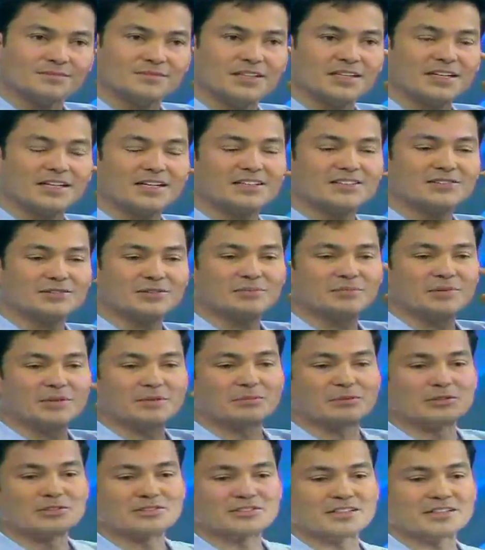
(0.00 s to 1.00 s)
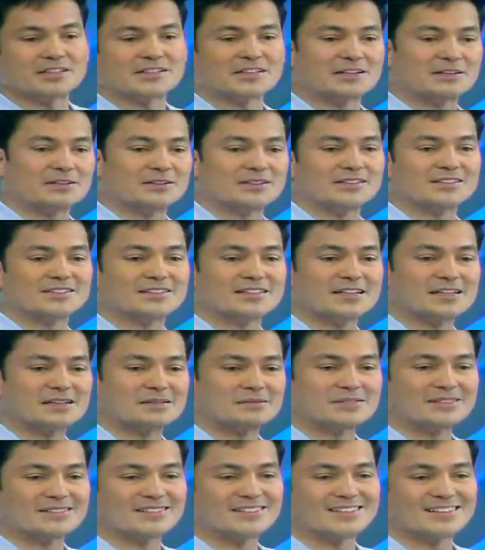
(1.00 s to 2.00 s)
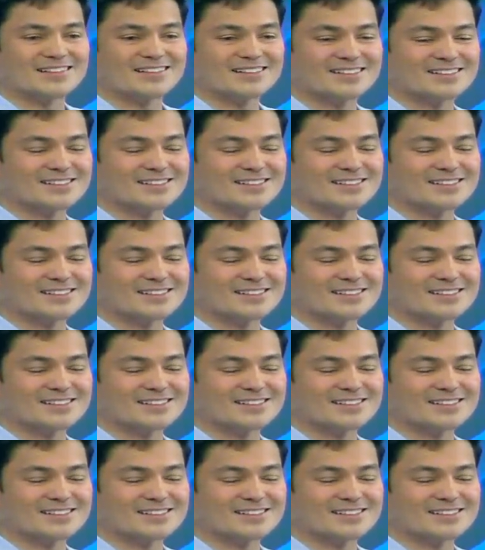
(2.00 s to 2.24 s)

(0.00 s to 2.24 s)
Yeah, that's what people saying all the time. You know.